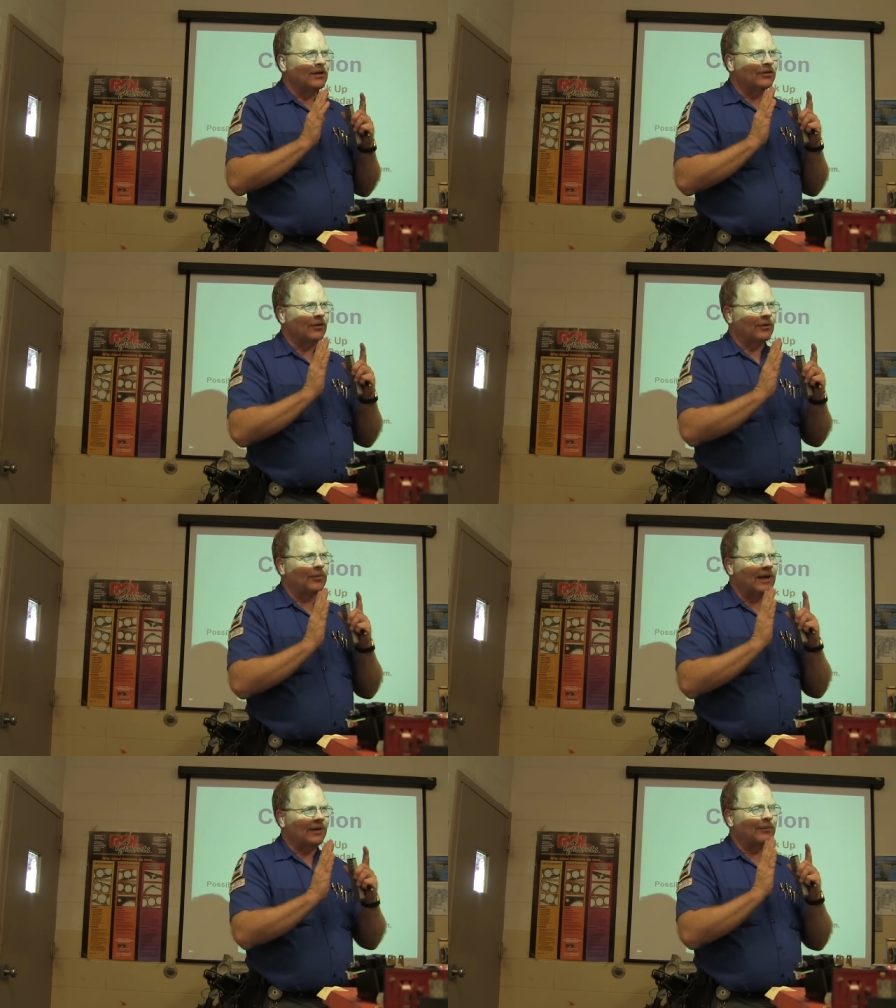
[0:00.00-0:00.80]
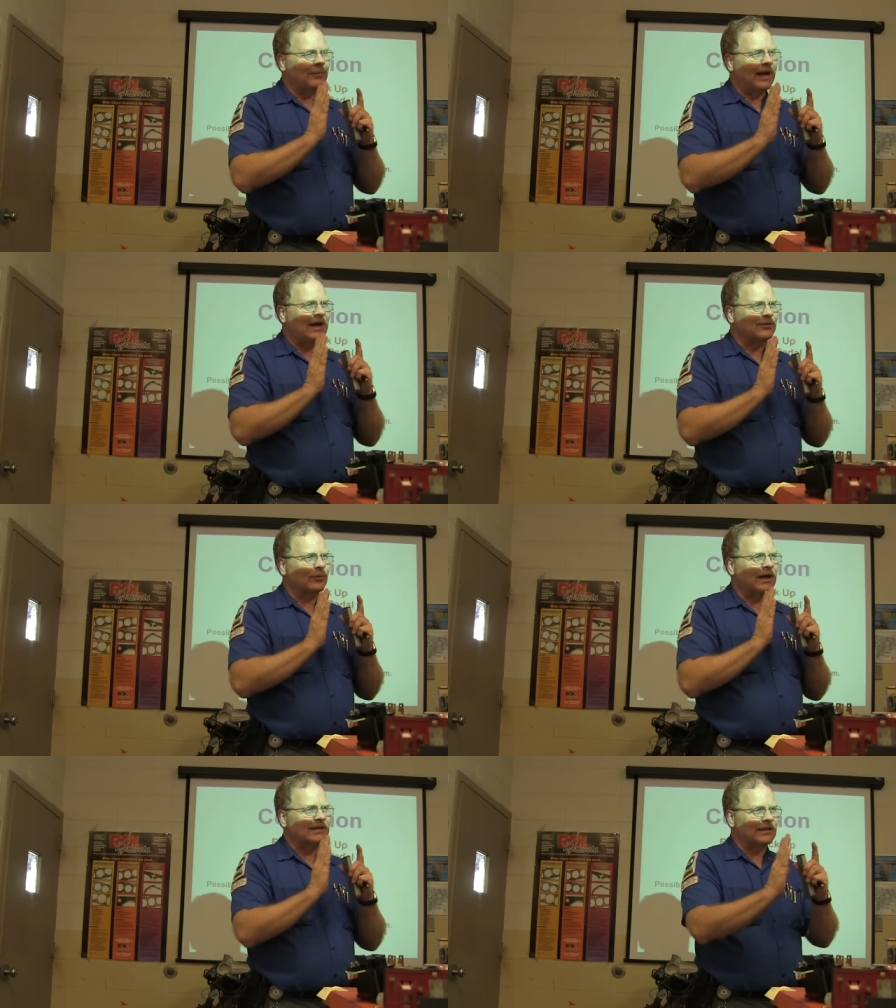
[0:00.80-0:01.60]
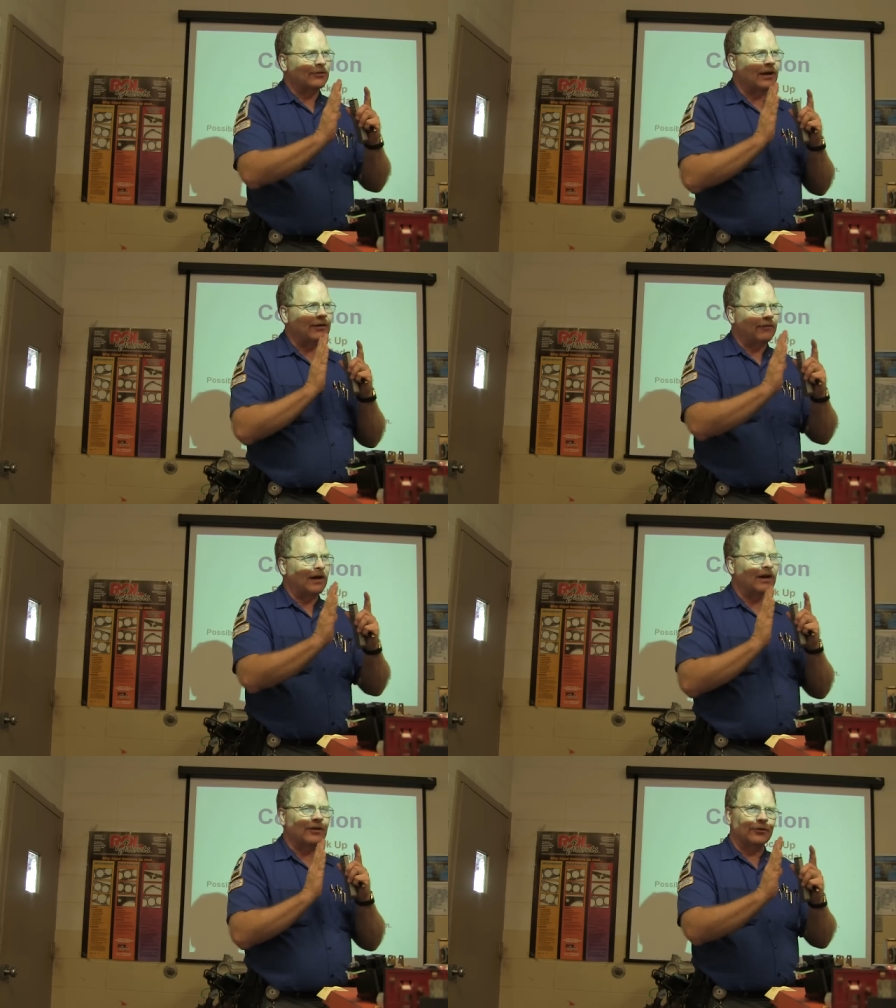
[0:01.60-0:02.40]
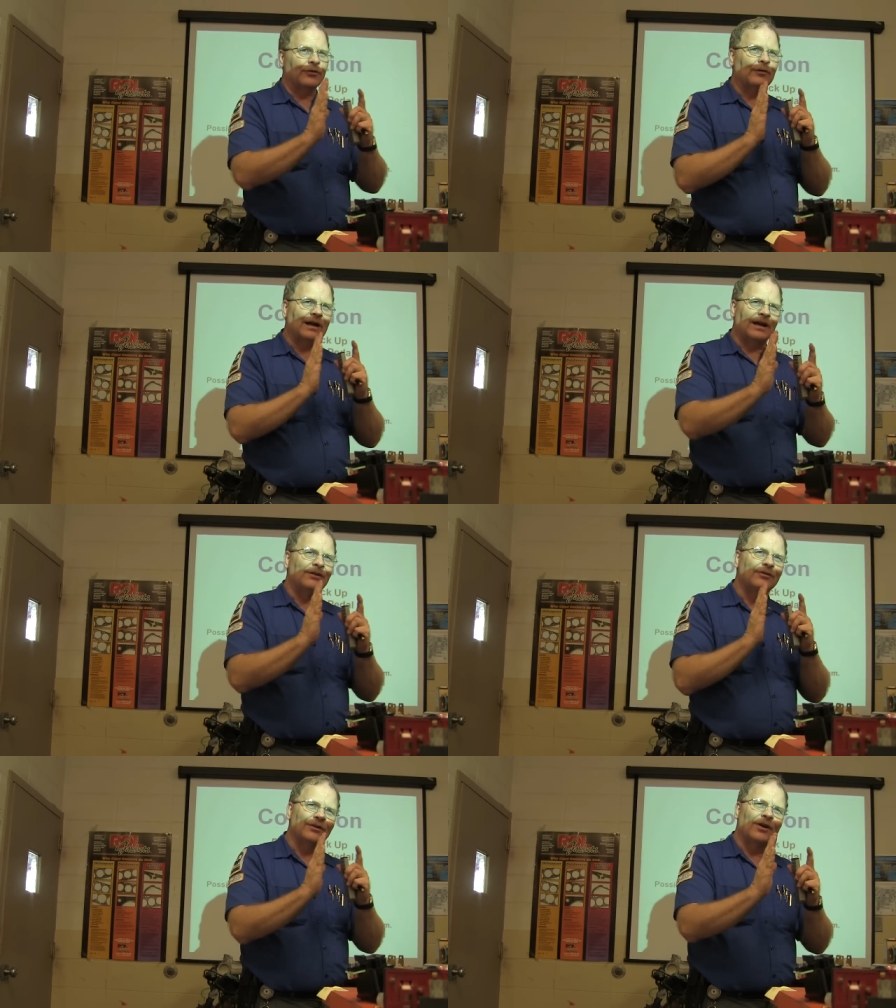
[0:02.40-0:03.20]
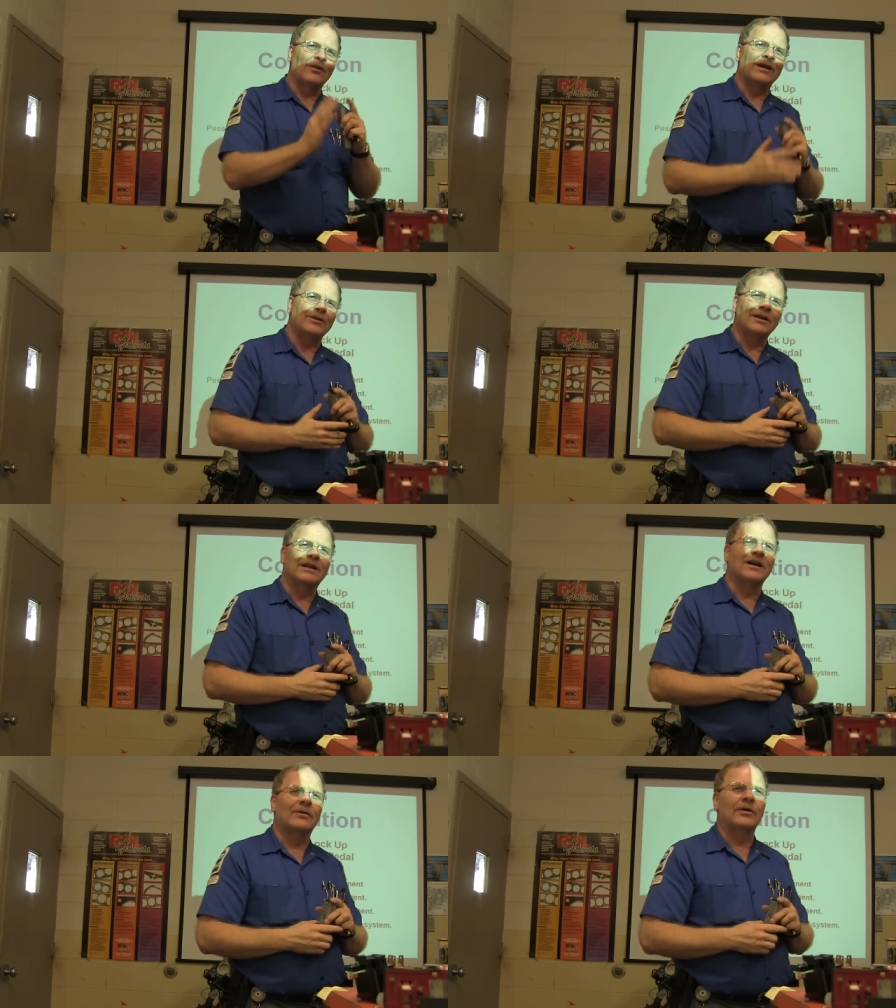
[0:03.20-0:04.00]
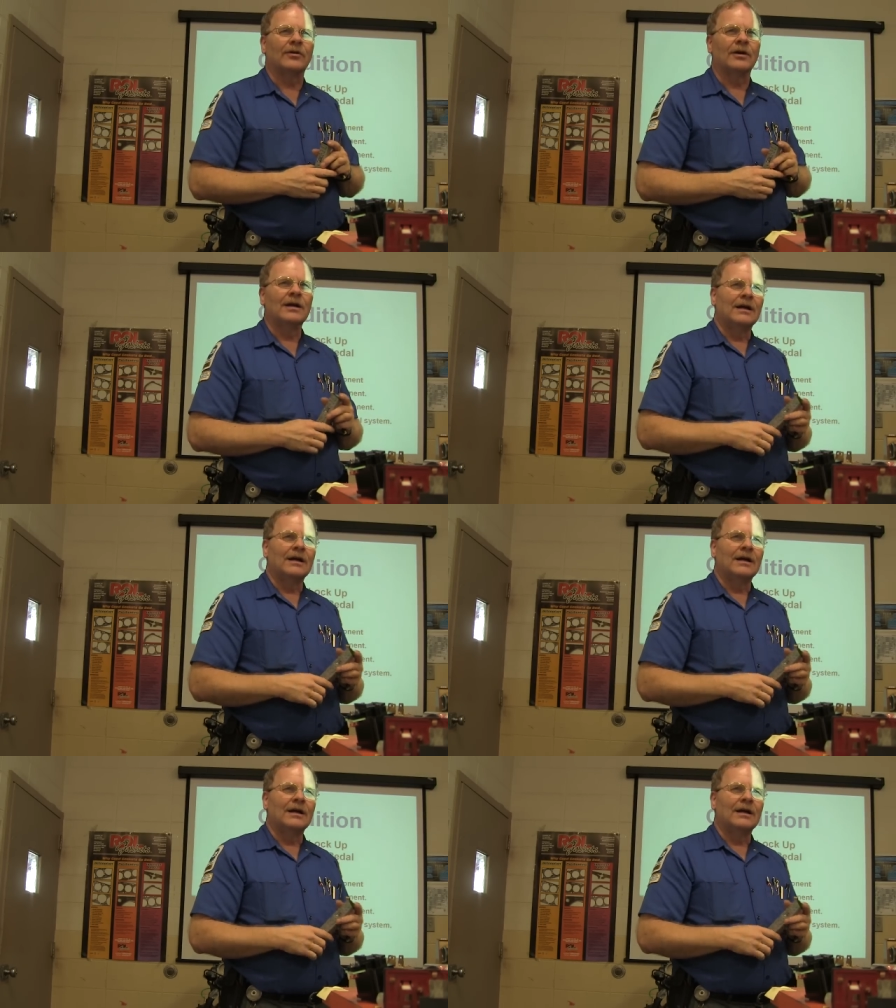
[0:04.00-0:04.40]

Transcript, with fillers: So the brake pads were actually trying to follow those threads on that newly cut rotor.